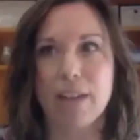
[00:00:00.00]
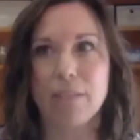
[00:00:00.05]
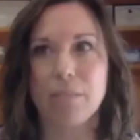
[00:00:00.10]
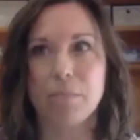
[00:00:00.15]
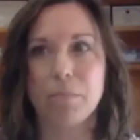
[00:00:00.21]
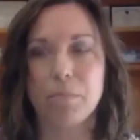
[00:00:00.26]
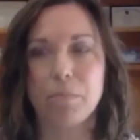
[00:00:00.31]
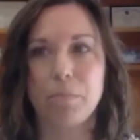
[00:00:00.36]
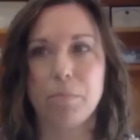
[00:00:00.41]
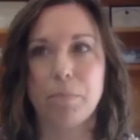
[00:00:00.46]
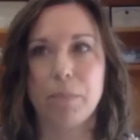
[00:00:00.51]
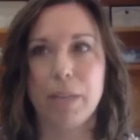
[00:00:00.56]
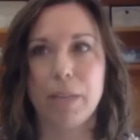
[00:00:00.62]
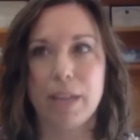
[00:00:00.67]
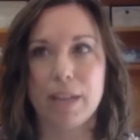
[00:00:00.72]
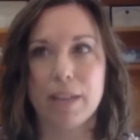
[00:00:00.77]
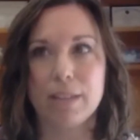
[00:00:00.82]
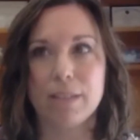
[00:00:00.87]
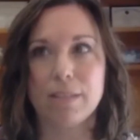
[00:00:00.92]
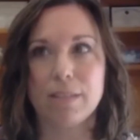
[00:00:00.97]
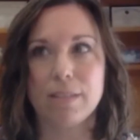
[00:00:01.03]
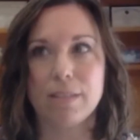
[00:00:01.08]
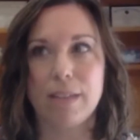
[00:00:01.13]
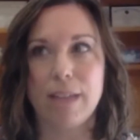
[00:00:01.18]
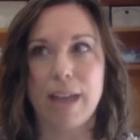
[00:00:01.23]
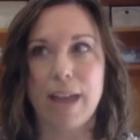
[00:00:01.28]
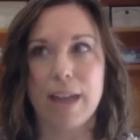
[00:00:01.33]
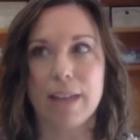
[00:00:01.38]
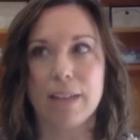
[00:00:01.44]
that, because,
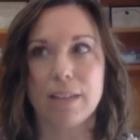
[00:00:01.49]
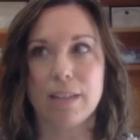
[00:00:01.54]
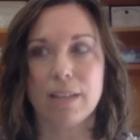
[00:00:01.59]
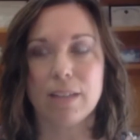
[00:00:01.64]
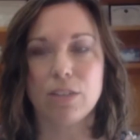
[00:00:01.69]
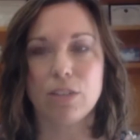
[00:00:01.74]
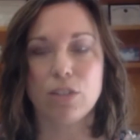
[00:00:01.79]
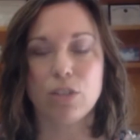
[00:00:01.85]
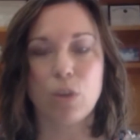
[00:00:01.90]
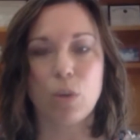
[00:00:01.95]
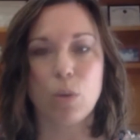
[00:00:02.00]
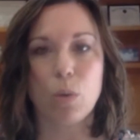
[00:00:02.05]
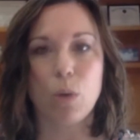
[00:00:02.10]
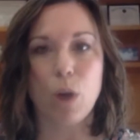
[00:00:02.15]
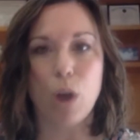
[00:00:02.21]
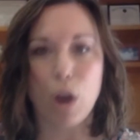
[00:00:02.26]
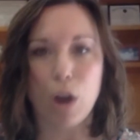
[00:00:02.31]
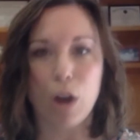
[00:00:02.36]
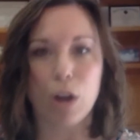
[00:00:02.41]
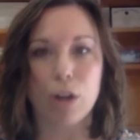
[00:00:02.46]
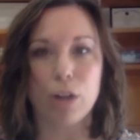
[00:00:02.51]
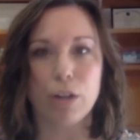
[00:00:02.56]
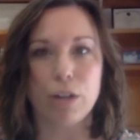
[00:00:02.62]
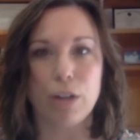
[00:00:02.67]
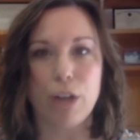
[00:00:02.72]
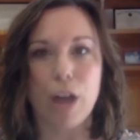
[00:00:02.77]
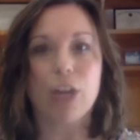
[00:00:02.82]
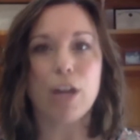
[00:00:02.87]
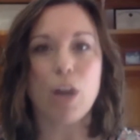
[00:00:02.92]
yeah, it's so
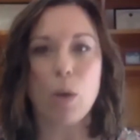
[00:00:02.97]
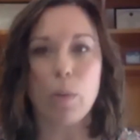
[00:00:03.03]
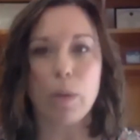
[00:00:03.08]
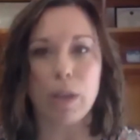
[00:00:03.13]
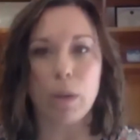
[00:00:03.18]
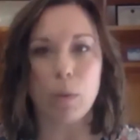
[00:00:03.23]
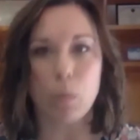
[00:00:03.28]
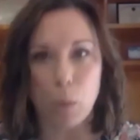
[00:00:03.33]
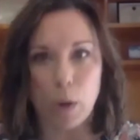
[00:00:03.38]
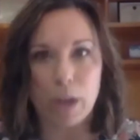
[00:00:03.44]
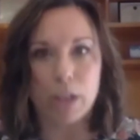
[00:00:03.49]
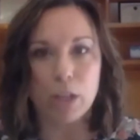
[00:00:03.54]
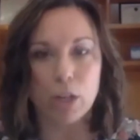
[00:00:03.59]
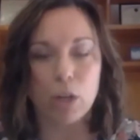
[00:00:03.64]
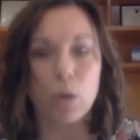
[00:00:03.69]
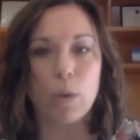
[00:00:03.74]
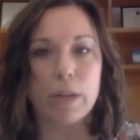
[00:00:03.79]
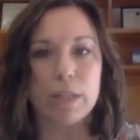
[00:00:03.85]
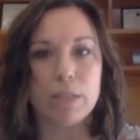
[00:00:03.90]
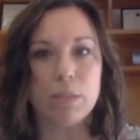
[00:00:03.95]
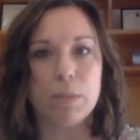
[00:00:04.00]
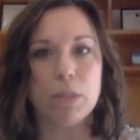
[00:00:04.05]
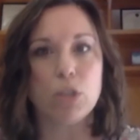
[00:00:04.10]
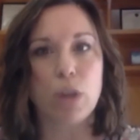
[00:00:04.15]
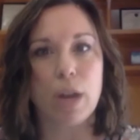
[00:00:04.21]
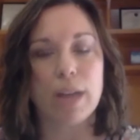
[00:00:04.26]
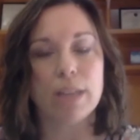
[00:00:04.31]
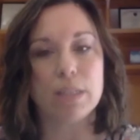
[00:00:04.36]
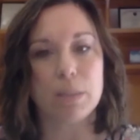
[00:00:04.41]
hard not knowing what you're going to be
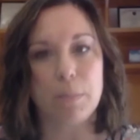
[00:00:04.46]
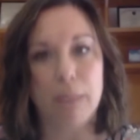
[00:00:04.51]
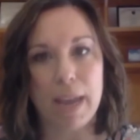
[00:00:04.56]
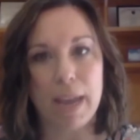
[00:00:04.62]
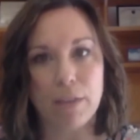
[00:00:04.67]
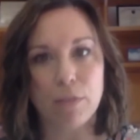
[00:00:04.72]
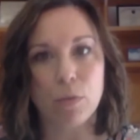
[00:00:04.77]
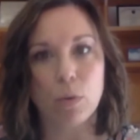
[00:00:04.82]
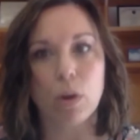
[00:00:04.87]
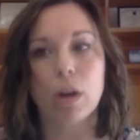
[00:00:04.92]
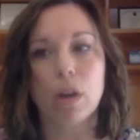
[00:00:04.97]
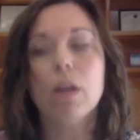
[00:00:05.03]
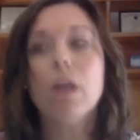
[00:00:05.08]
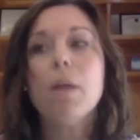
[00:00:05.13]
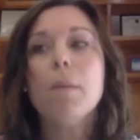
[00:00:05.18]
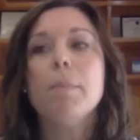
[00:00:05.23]
trying to pay for.